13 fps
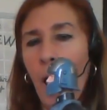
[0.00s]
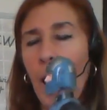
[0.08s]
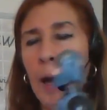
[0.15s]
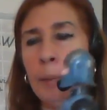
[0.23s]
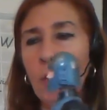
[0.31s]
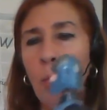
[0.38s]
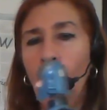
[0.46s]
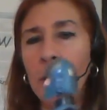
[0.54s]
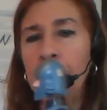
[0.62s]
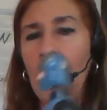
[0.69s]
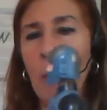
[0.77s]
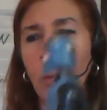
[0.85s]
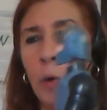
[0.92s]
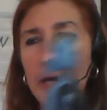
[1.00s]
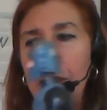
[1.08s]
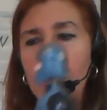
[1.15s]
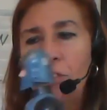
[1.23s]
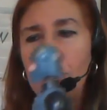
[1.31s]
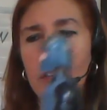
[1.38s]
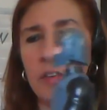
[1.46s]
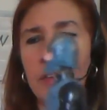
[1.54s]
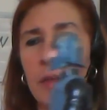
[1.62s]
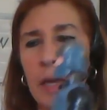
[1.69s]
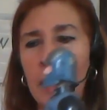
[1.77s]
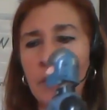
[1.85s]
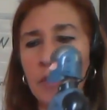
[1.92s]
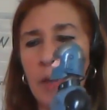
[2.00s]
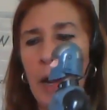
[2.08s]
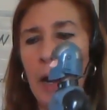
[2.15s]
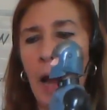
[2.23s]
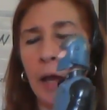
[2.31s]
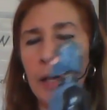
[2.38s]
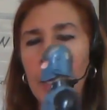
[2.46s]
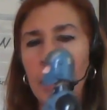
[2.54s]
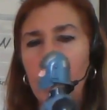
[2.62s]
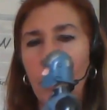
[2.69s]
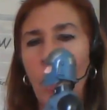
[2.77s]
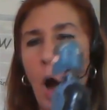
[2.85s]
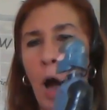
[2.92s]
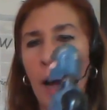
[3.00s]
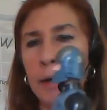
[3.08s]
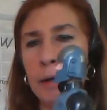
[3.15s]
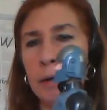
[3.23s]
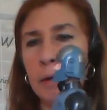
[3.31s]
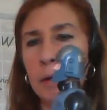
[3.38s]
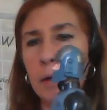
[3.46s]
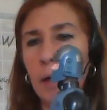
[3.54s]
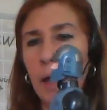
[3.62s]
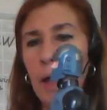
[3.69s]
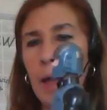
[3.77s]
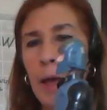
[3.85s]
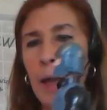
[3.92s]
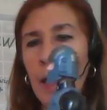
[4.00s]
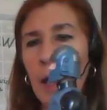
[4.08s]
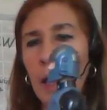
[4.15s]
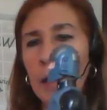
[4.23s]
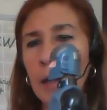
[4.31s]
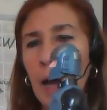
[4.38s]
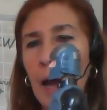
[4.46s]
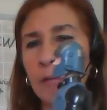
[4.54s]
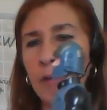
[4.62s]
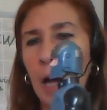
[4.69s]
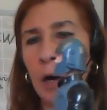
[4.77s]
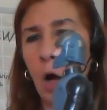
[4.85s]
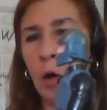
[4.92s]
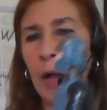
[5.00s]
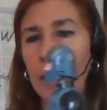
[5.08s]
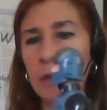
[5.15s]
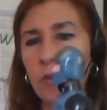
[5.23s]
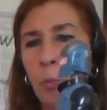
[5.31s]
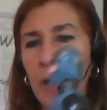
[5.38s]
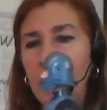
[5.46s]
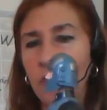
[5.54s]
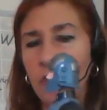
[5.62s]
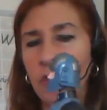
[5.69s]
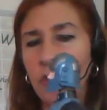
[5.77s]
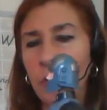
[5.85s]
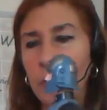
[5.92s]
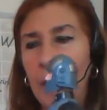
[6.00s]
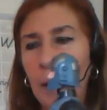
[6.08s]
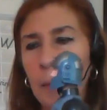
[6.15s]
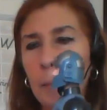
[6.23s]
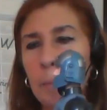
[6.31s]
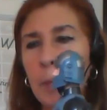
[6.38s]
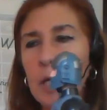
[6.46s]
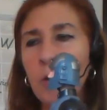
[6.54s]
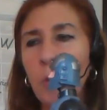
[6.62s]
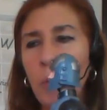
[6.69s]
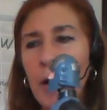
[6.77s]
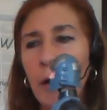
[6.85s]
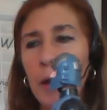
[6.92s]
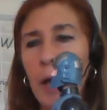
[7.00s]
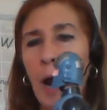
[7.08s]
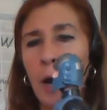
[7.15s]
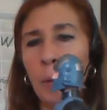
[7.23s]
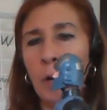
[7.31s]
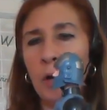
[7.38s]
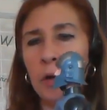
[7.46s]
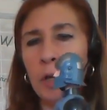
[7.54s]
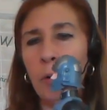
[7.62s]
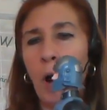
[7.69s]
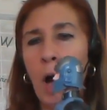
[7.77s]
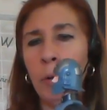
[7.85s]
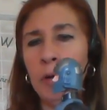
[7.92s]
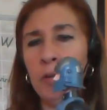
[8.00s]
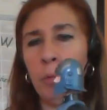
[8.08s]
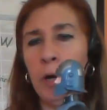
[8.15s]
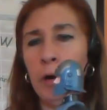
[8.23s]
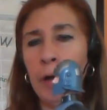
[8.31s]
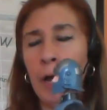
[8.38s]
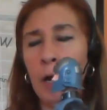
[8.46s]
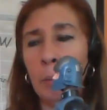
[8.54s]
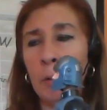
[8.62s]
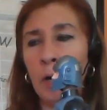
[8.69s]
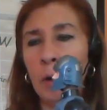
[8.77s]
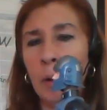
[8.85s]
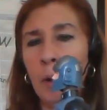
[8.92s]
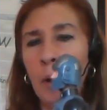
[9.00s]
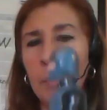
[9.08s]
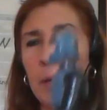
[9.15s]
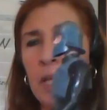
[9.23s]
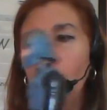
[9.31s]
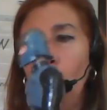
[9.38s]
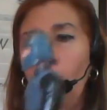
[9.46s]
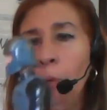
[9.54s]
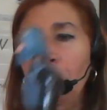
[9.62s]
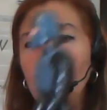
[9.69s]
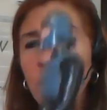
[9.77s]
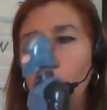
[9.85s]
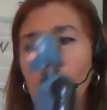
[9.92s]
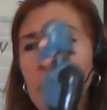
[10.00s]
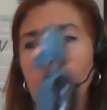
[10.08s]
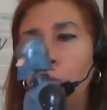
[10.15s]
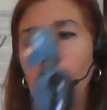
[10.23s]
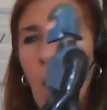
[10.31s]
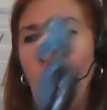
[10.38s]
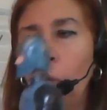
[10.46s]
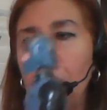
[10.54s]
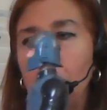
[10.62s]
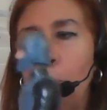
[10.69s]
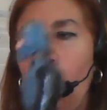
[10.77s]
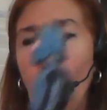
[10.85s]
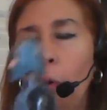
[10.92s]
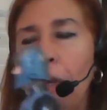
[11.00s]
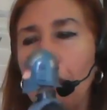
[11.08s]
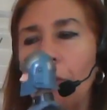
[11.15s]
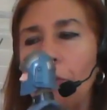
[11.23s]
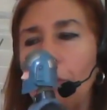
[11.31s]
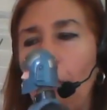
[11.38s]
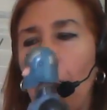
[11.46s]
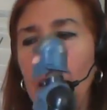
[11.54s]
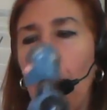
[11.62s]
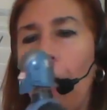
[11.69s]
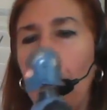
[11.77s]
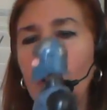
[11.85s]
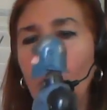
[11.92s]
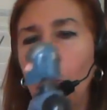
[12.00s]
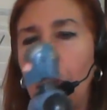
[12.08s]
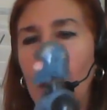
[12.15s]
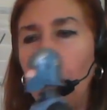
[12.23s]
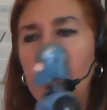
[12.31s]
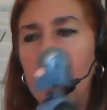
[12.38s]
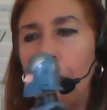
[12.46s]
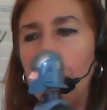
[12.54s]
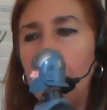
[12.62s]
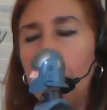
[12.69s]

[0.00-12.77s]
I'm the one that witnesses things and I get it gone. And I've got all kinds of ways to do that. But you're wearing armor. You're always wearing armor. But you're always doing some hocus pocus. I, I don't get it.